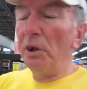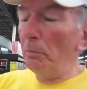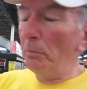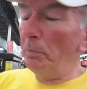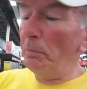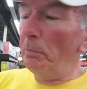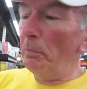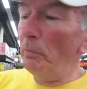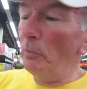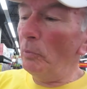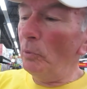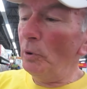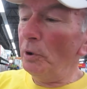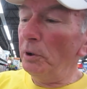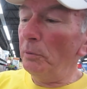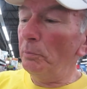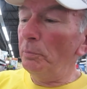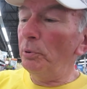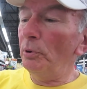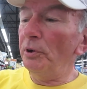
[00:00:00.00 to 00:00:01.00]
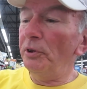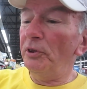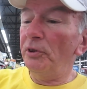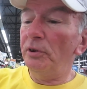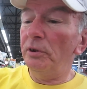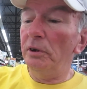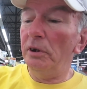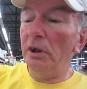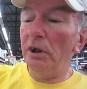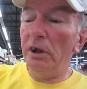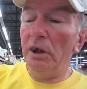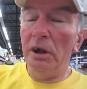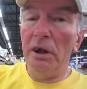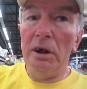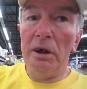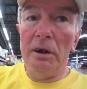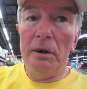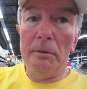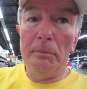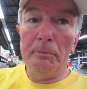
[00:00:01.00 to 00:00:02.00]
you when you put
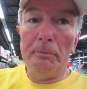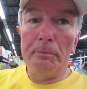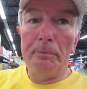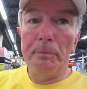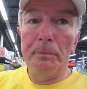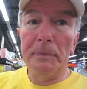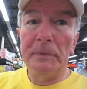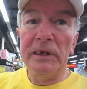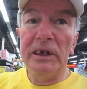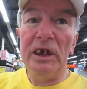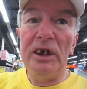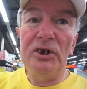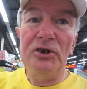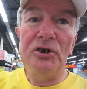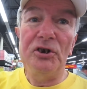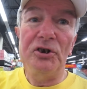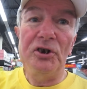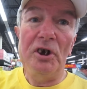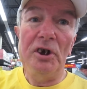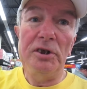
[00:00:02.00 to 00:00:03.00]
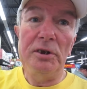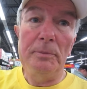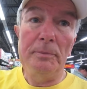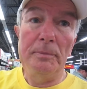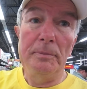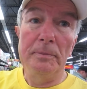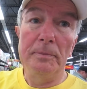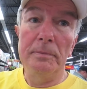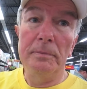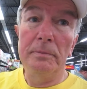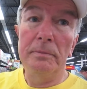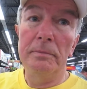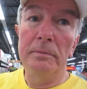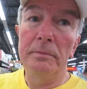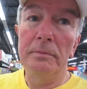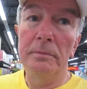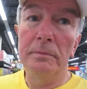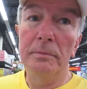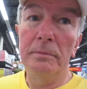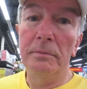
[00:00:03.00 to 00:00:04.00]
um, cases on? I
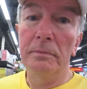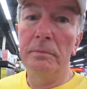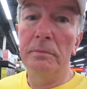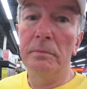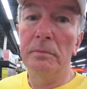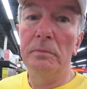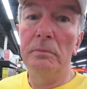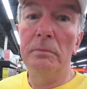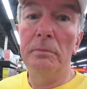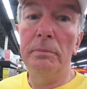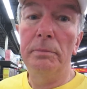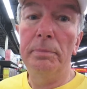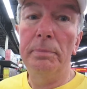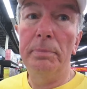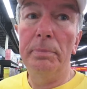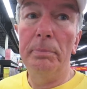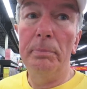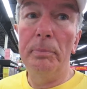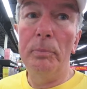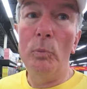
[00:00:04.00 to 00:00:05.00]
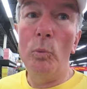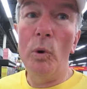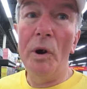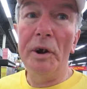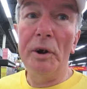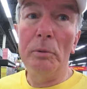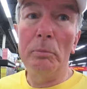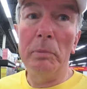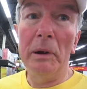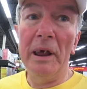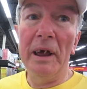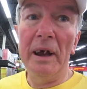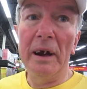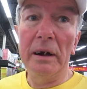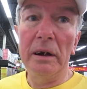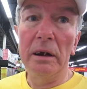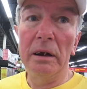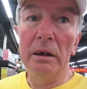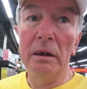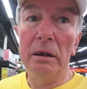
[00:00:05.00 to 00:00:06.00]
don't know. White or black?
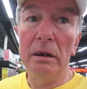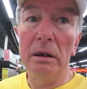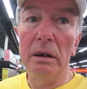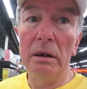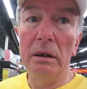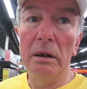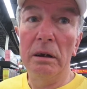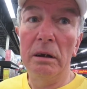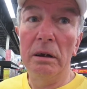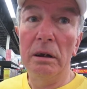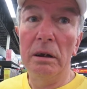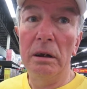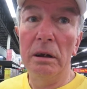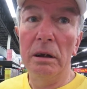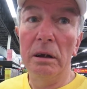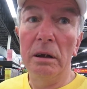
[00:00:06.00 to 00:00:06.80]
I think I should